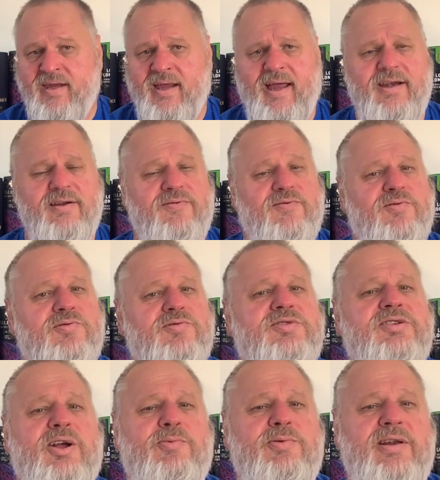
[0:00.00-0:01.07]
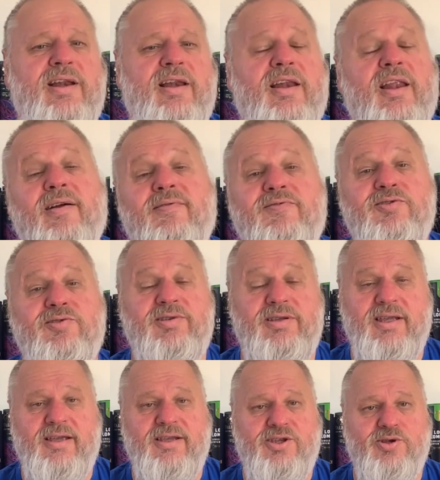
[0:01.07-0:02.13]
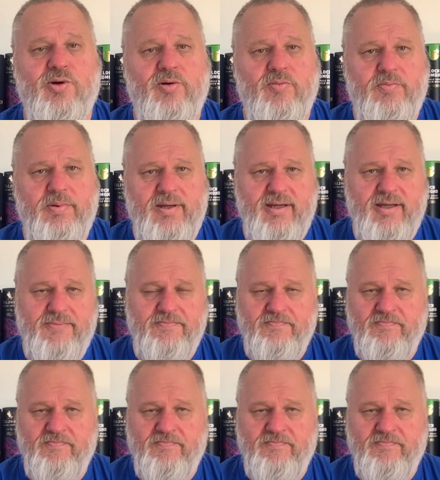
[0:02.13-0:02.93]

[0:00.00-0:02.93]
And of course, I would love to hear your opinion.